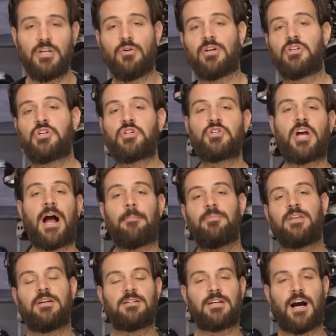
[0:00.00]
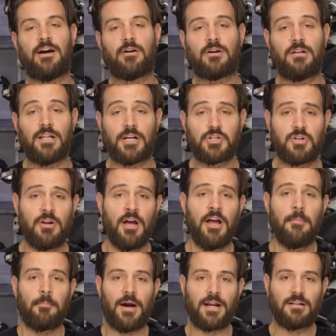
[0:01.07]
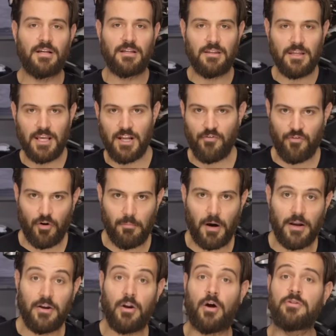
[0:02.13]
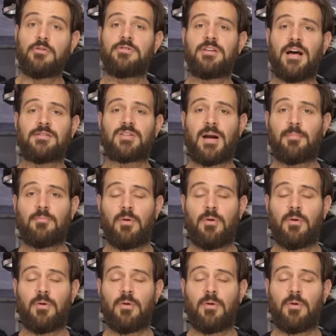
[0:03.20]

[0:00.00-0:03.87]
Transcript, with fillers: you can shop the entire collection by clicking the info button on your desktop or